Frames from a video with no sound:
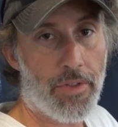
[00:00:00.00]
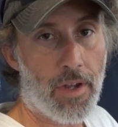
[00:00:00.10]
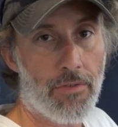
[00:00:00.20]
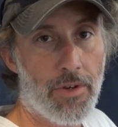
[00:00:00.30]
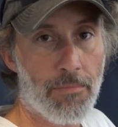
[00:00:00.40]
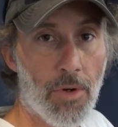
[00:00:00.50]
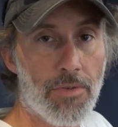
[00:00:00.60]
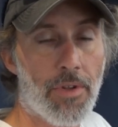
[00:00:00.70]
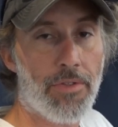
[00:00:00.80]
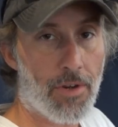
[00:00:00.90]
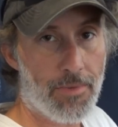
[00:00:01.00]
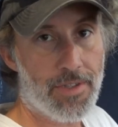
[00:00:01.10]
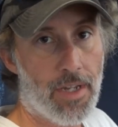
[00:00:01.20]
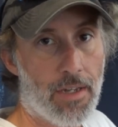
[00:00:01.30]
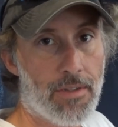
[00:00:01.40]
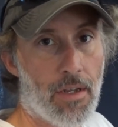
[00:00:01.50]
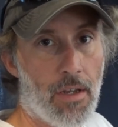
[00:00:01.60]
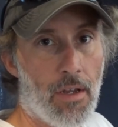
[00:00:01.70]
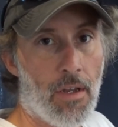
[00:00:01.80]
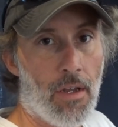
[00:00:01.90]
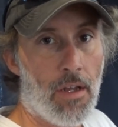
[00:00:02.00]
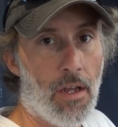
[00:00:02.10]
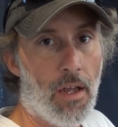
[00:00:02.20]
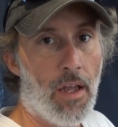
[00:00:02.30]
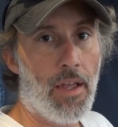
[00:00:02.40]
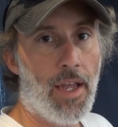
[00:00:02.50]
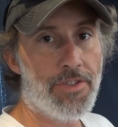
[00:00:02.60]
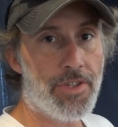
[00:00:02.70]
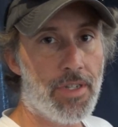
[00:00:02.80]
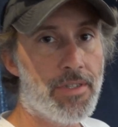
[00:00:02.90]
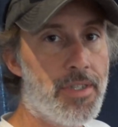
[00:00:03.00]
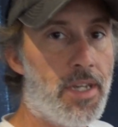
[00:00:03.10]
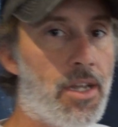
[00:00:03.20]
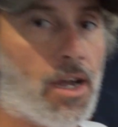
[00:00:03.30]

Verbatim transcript: the remote thermostat. As you can see,